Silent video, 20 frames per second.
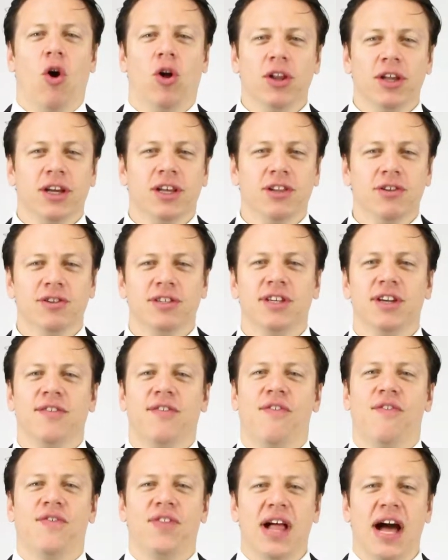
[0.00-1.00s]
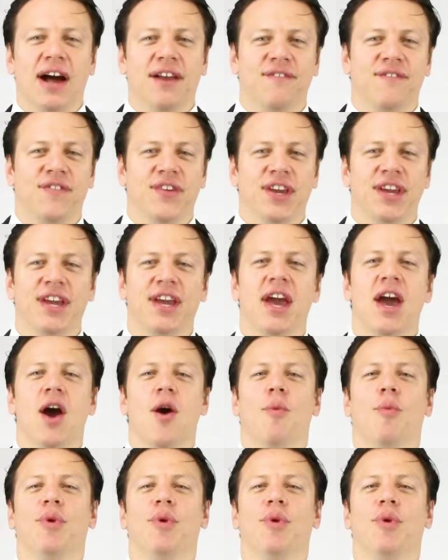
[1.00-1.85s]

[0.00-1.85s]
all-inclusive, flat fee